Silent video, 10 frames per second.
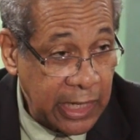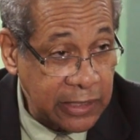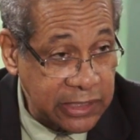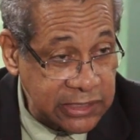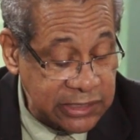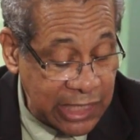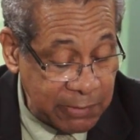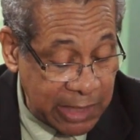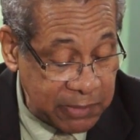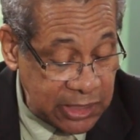At this
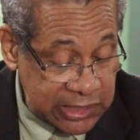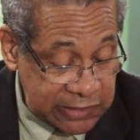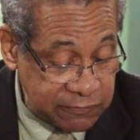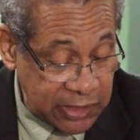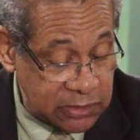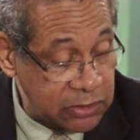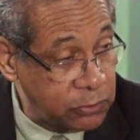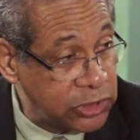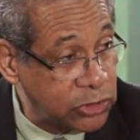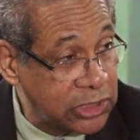time, I believe that
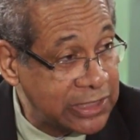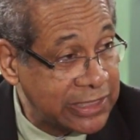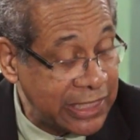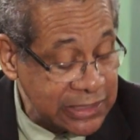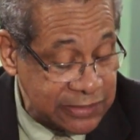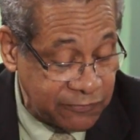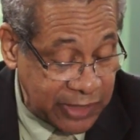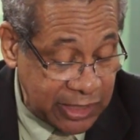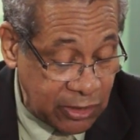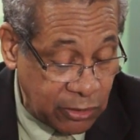we should
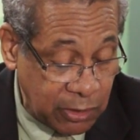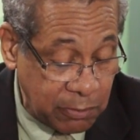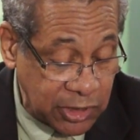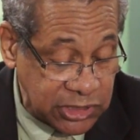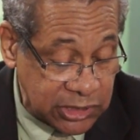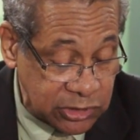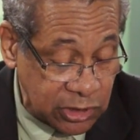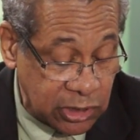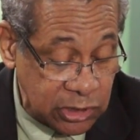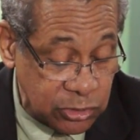intensify our
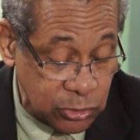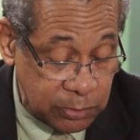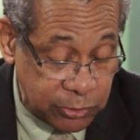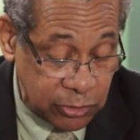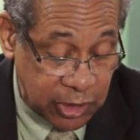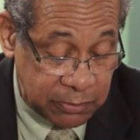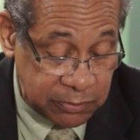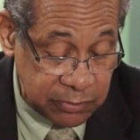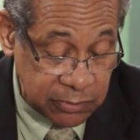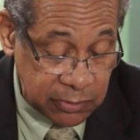mosquito control program.
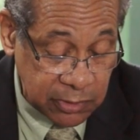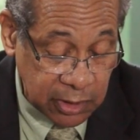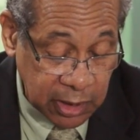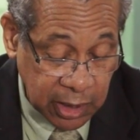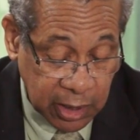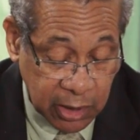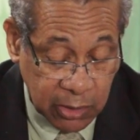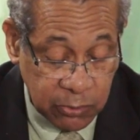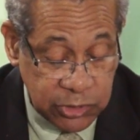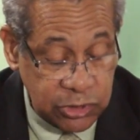
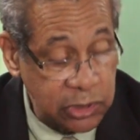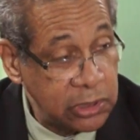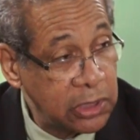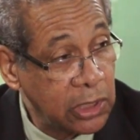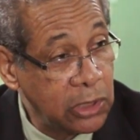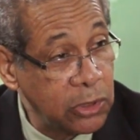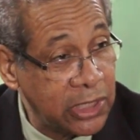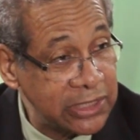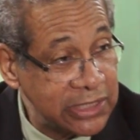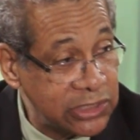We should
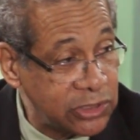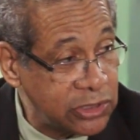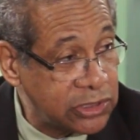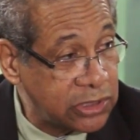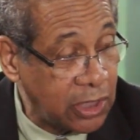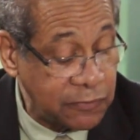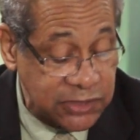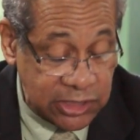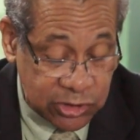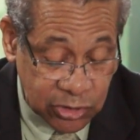look at issues of
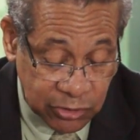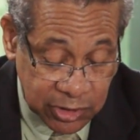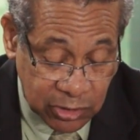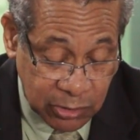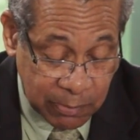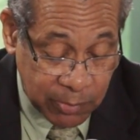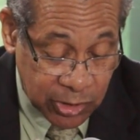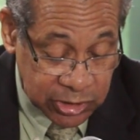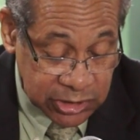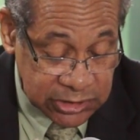securing our
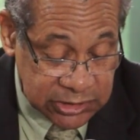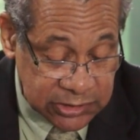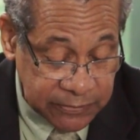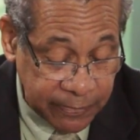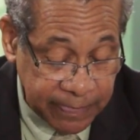borders,